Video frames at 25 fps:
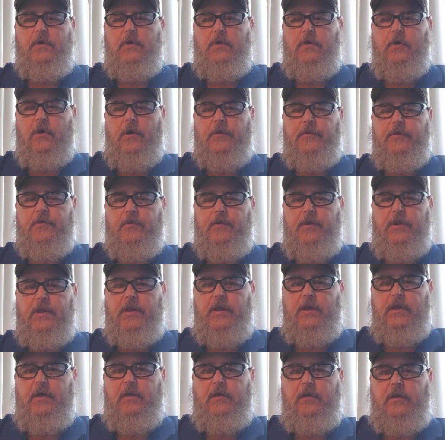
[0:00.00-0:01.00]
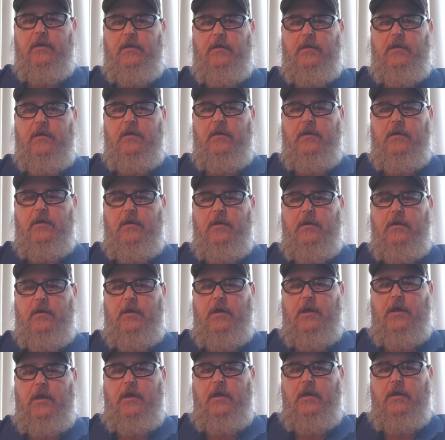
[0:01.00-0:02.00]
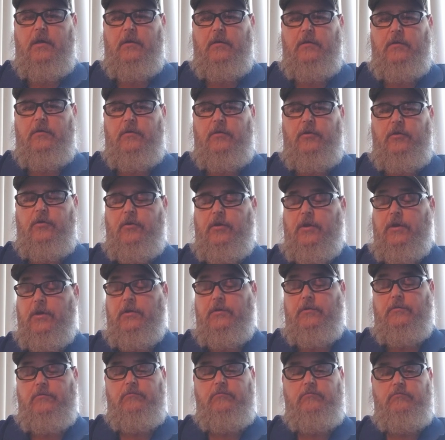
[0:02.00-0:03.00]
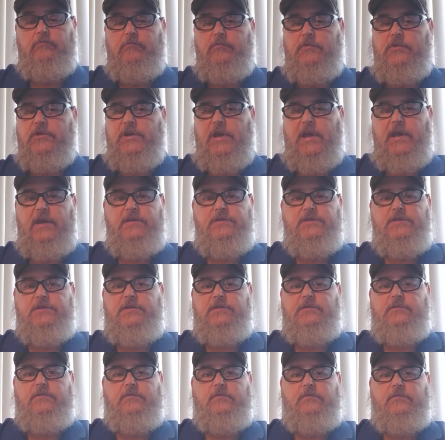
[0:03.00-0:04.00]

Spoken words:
on their link, and you can change it.